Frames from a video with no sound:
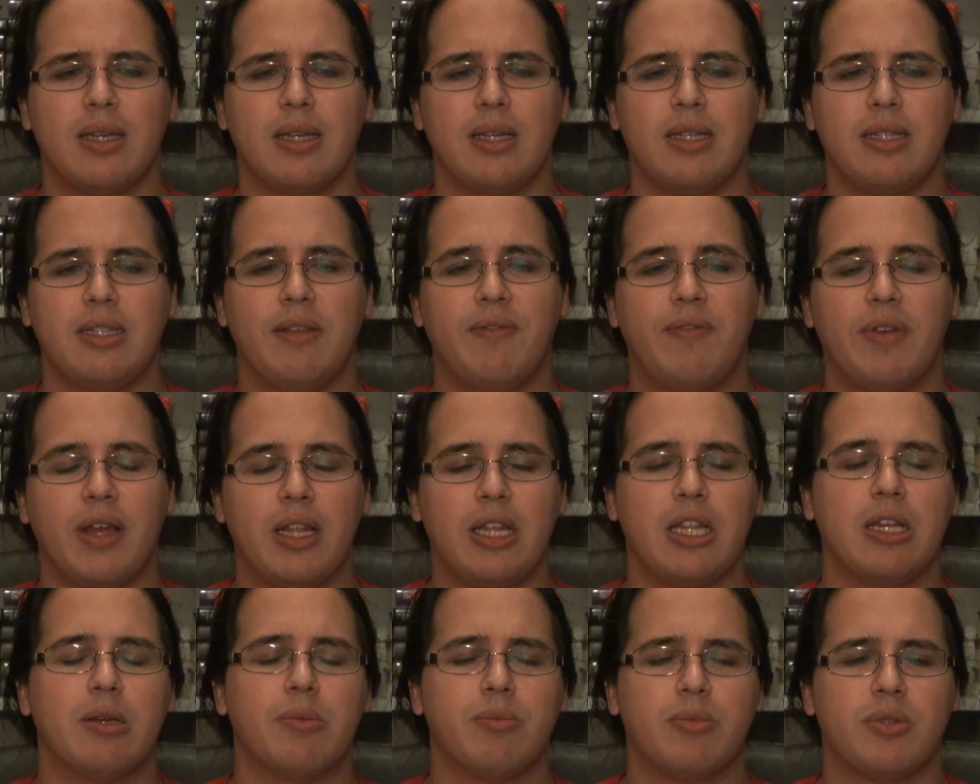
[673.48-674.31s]

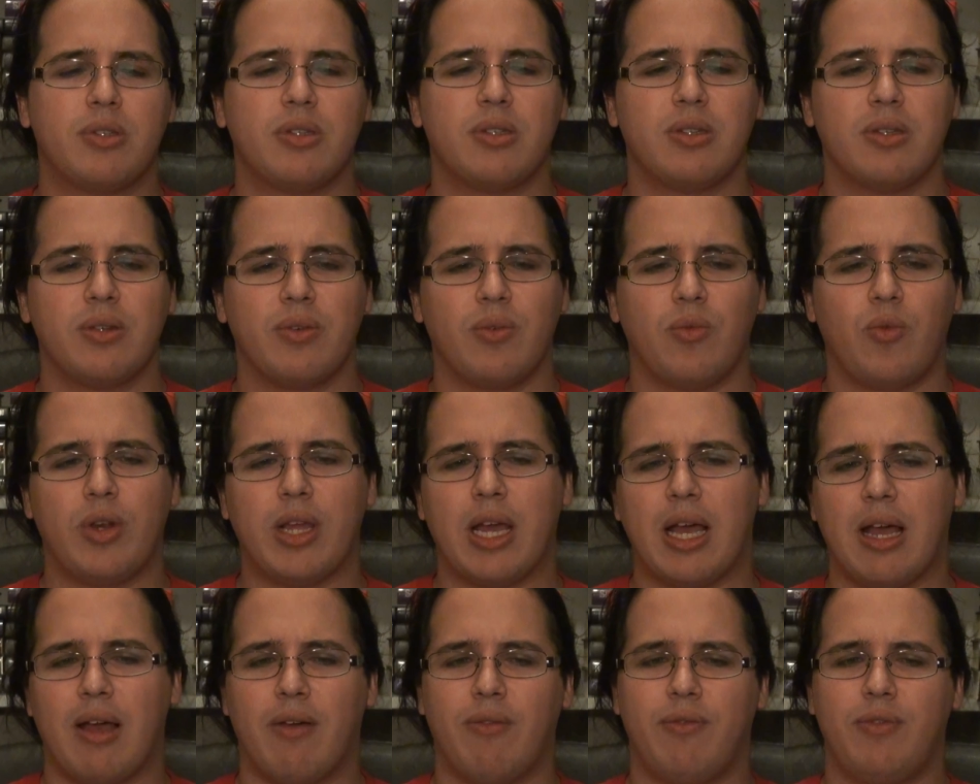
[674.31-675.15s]
developed would
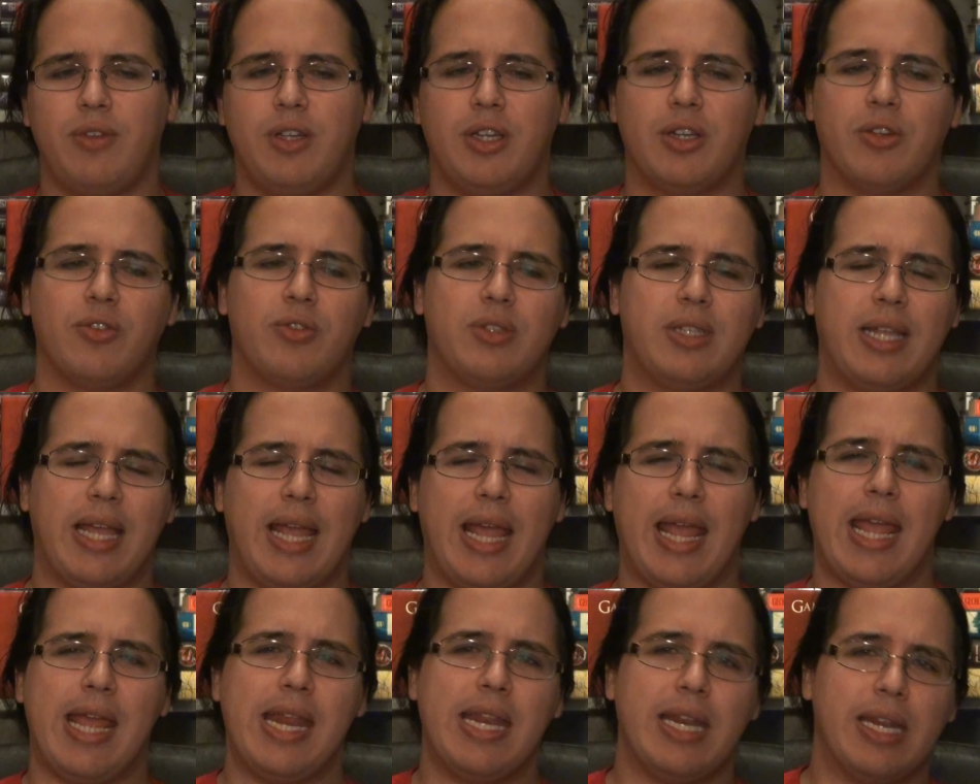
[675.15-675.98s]
have
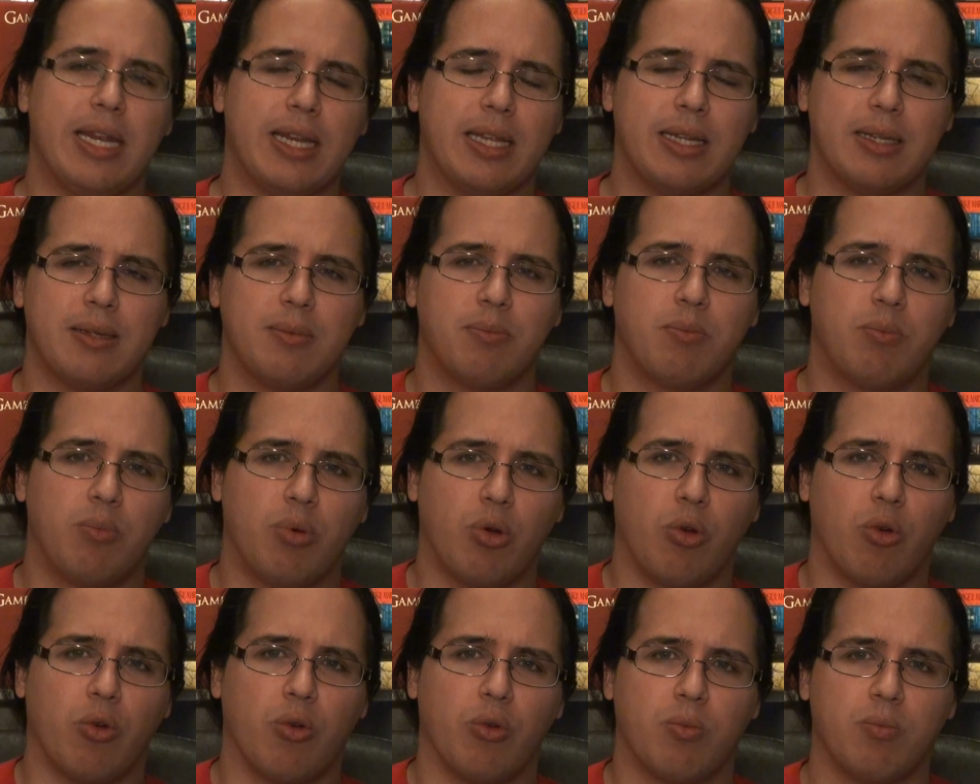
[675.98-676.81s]
10
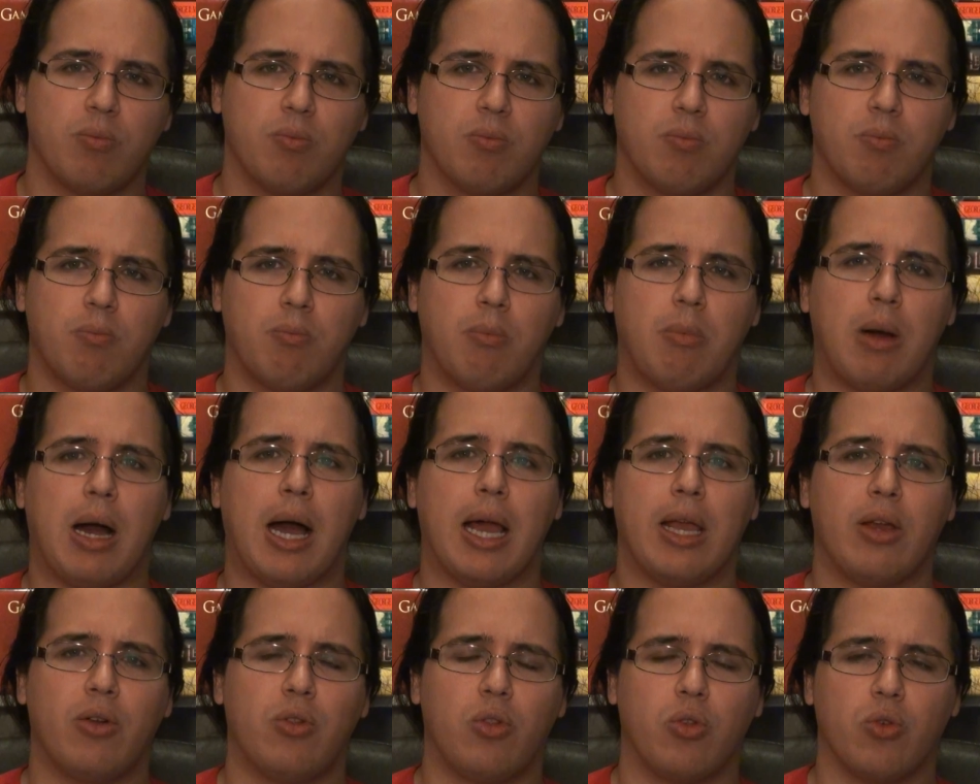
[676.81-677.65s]
per
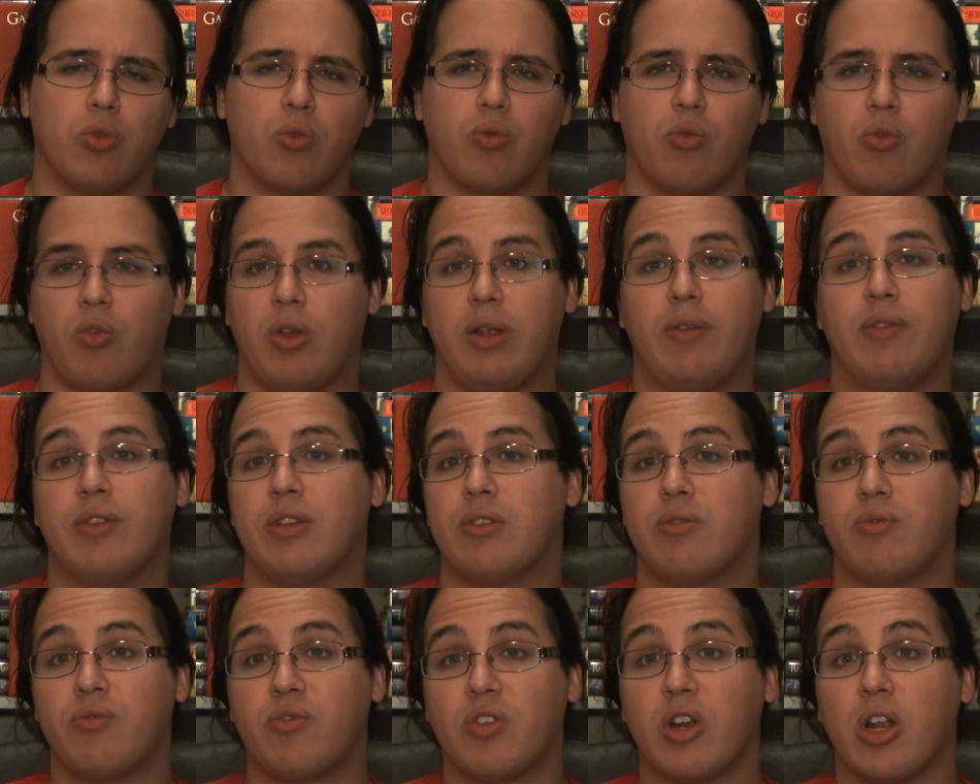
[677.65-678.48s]
mile or
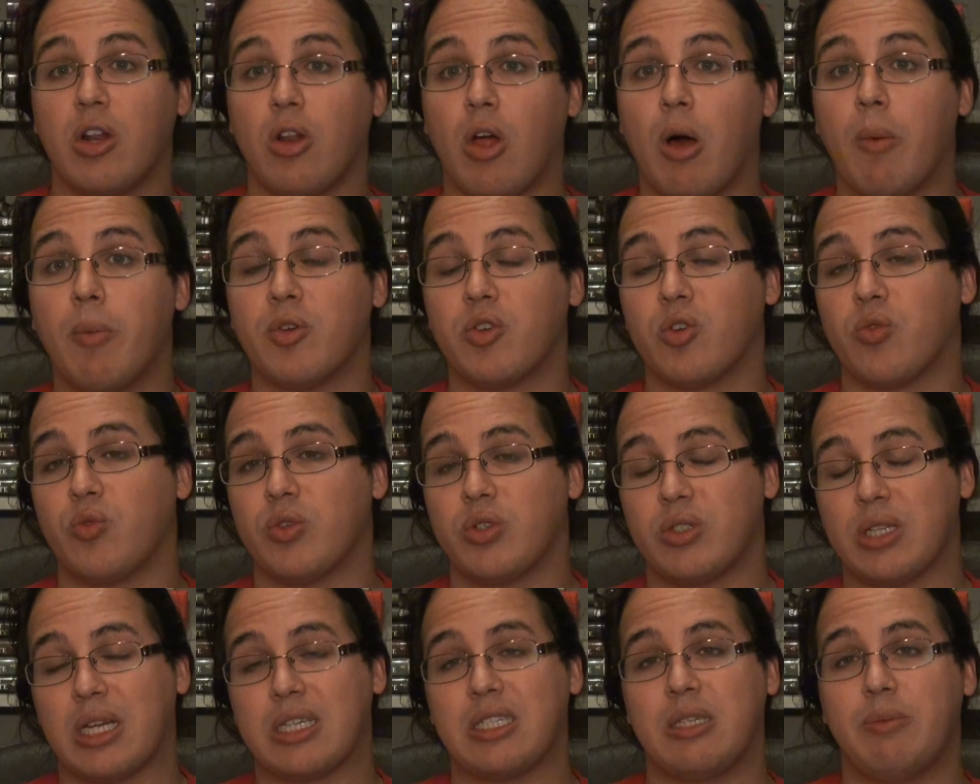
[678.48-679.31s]
even kilometer, which
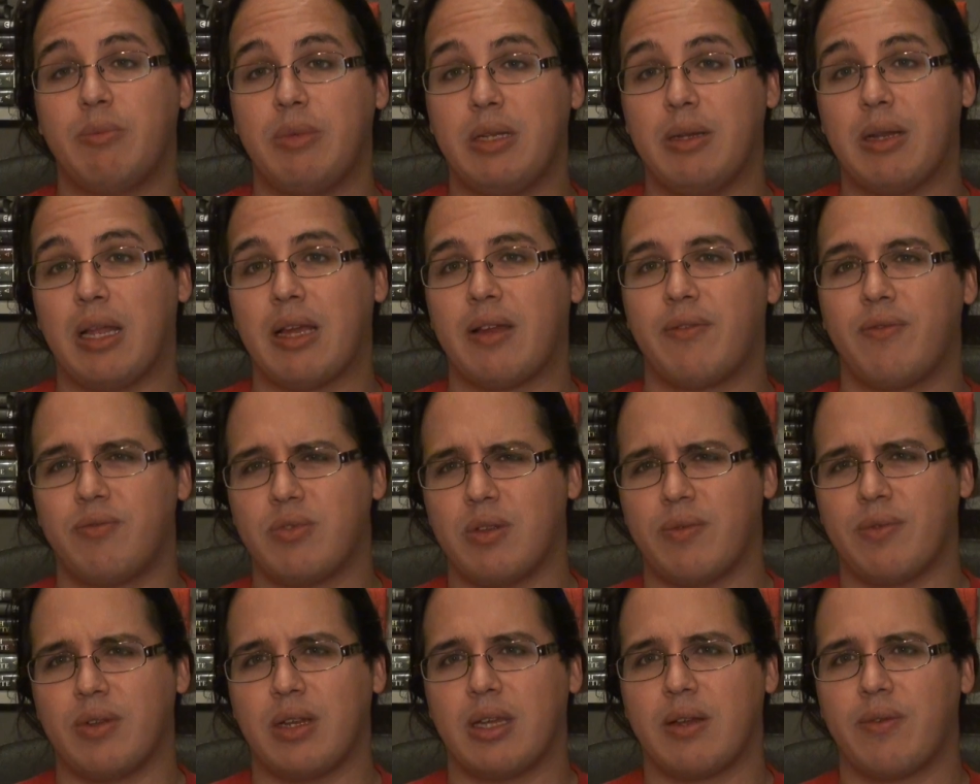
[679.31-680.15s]
would actually be like
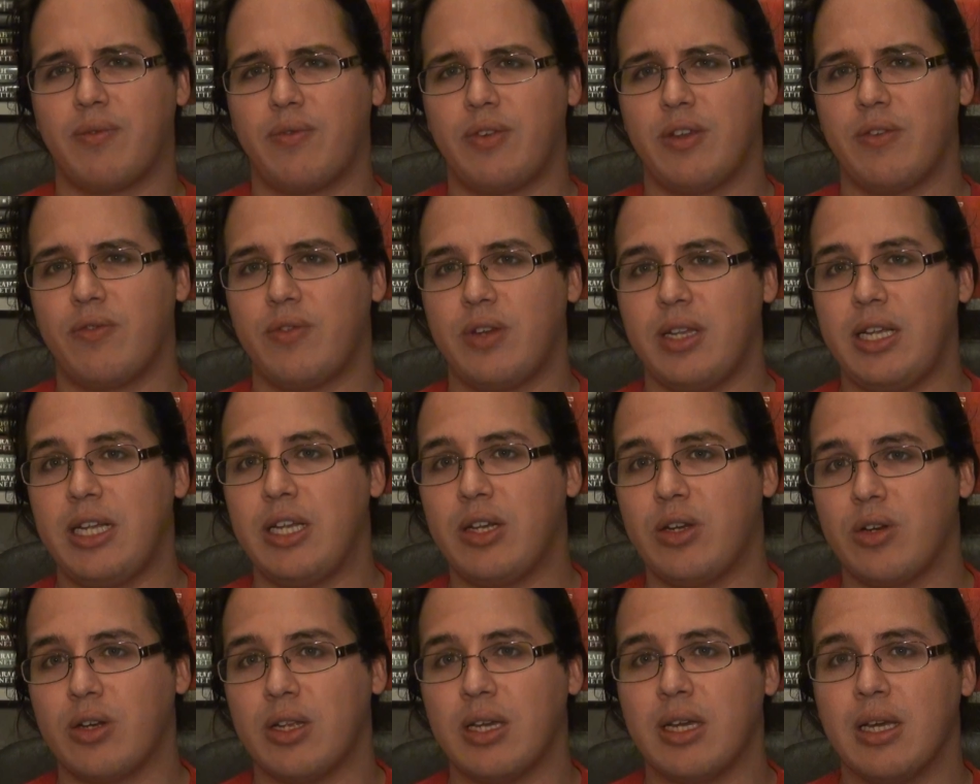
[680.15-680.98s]
something like
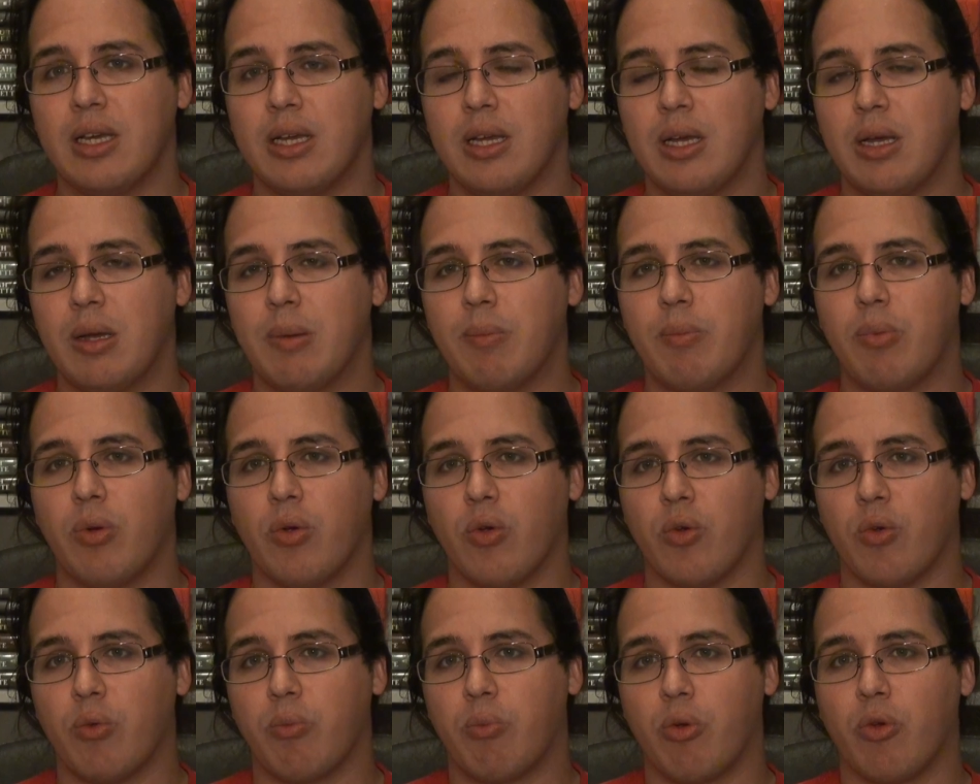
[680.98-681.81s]
15
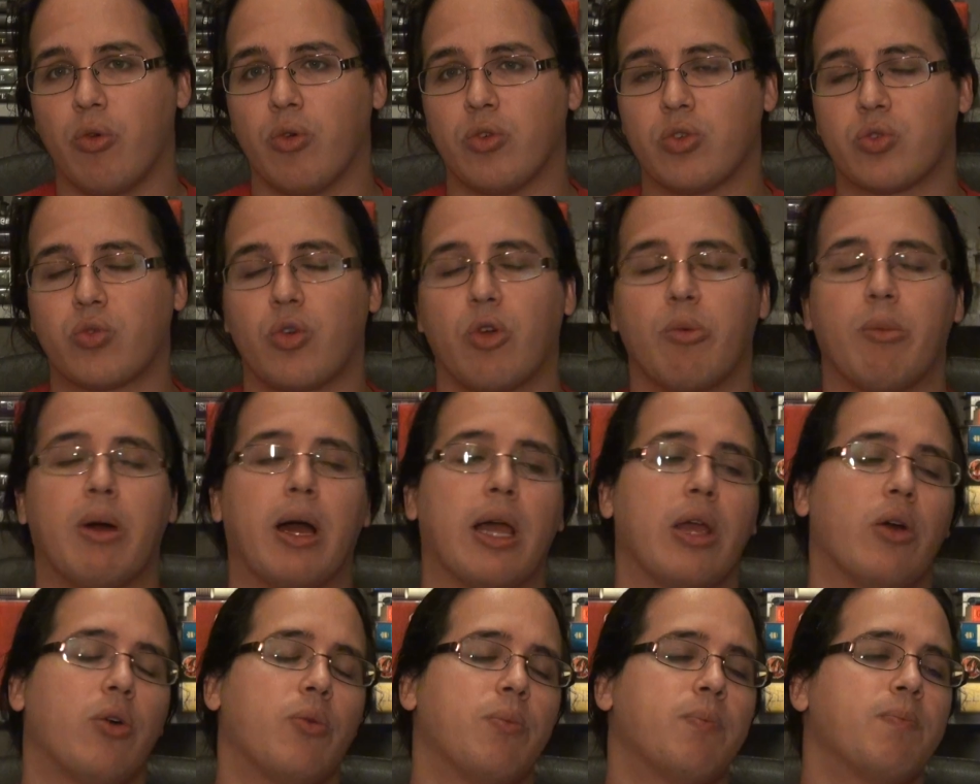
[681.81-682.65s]
per square
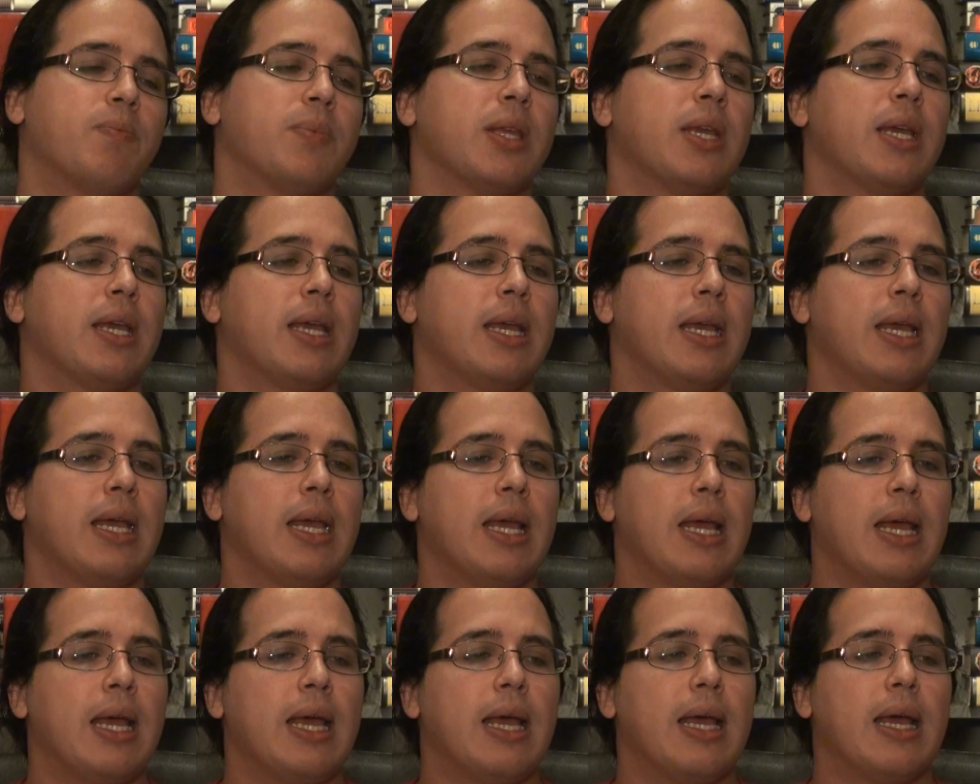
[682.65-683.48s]
mile.
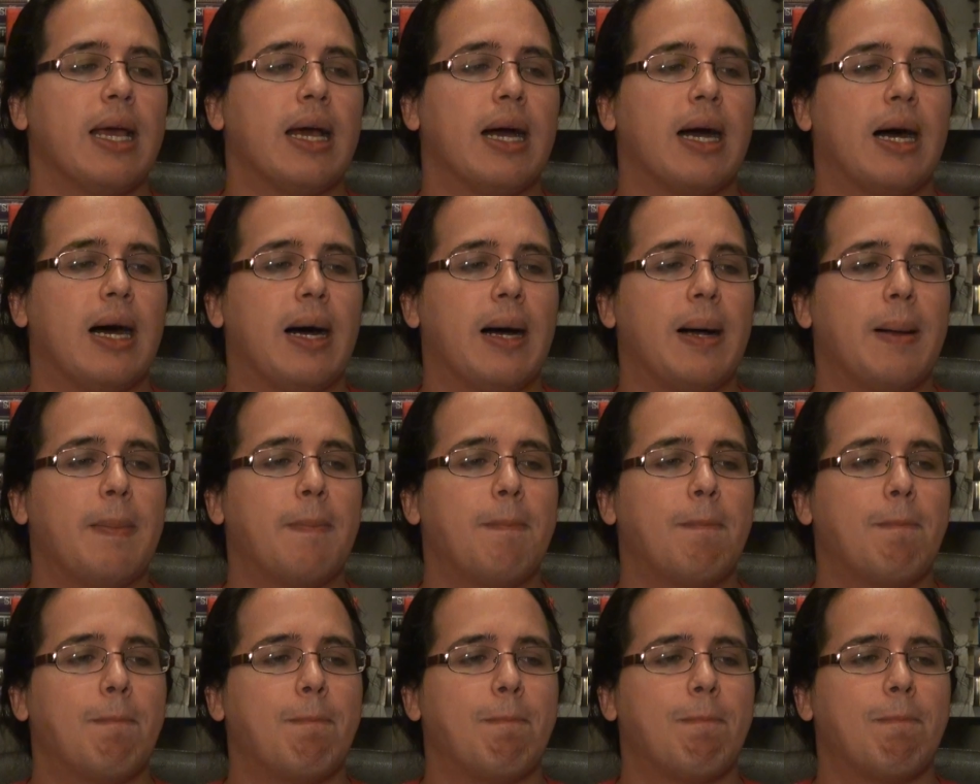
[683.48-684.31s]
And